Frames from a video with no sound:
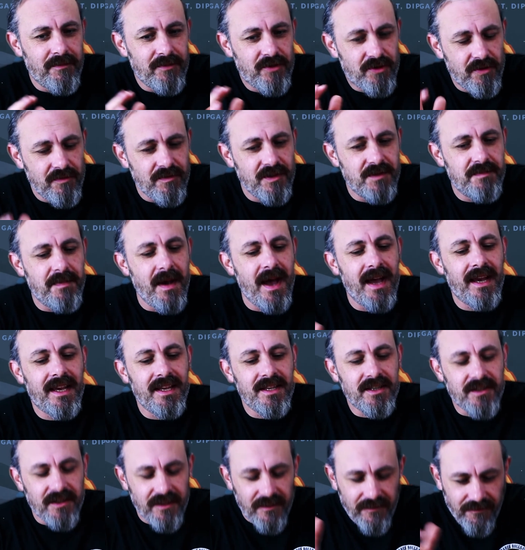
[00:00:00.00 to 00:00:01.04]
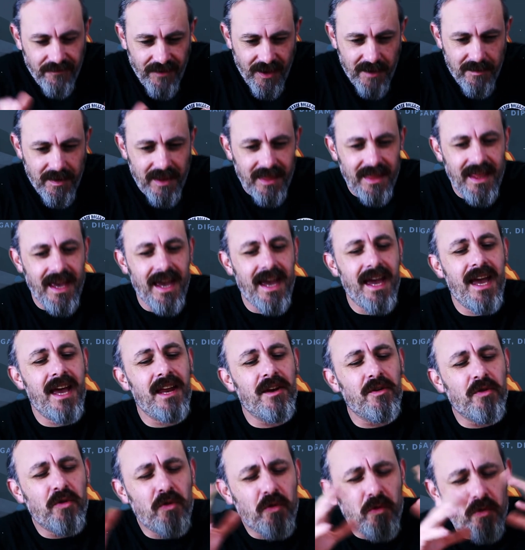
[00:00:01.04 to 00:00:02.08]
June's back. It's got the theme in there.
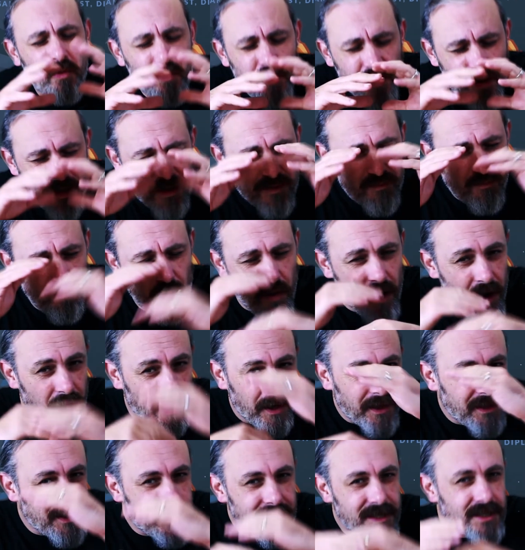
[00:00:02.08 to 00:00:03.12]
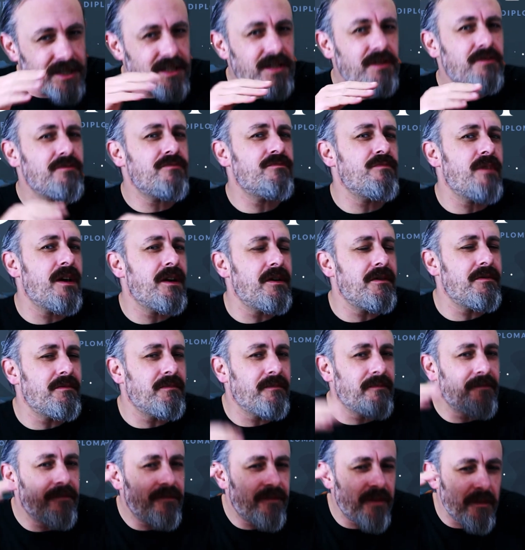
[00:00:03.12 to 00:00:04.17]
It all just works. It's so well
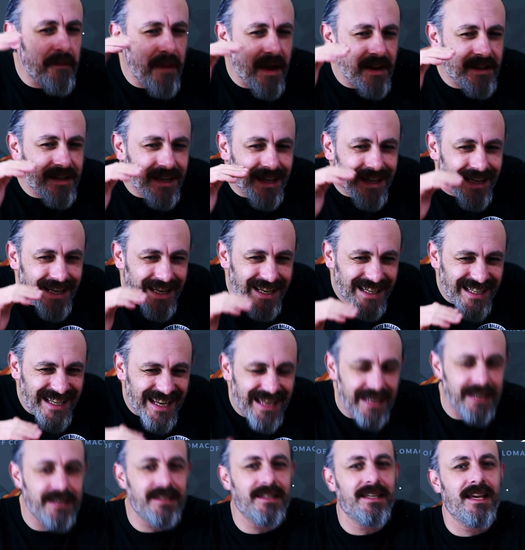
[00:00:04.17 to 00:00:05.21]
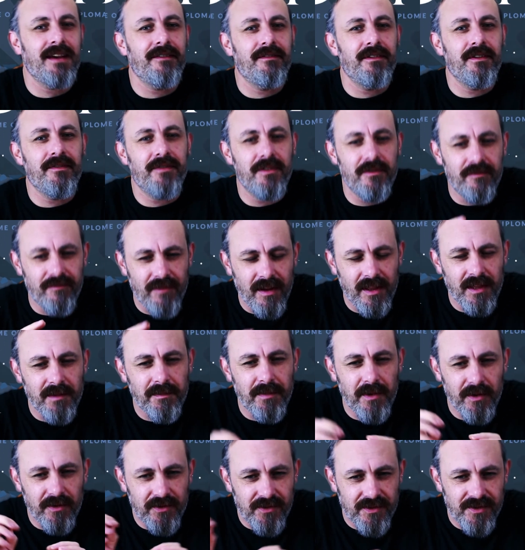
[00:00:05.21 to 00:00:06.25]
thematically linked together. If you've read the
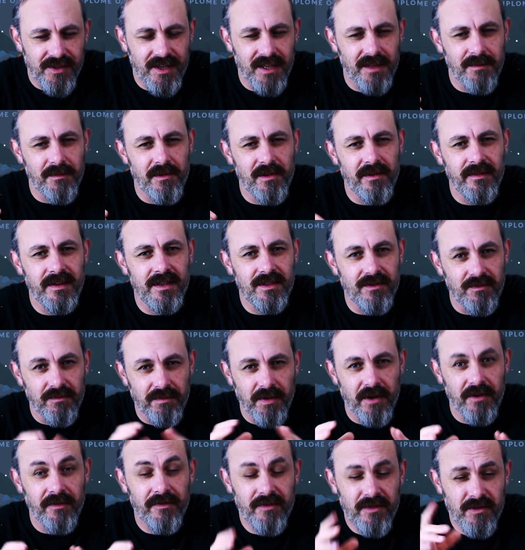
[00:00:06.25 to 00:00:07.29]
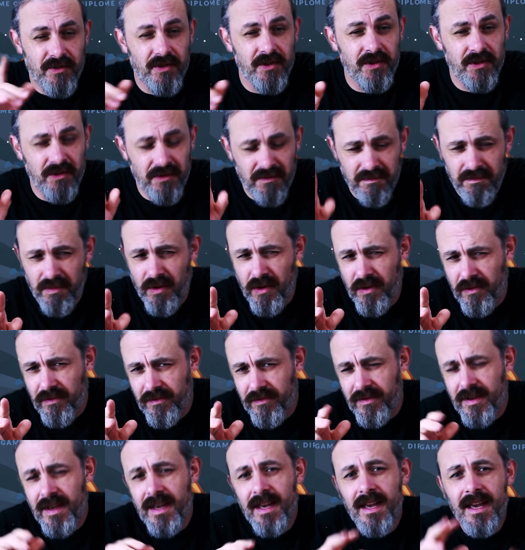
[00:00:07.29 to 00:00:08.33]
books or seen the movies or both, you should do
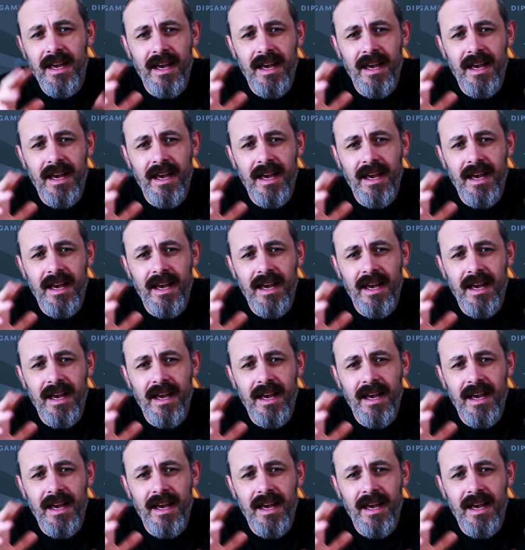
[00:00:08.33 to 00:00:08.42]
both.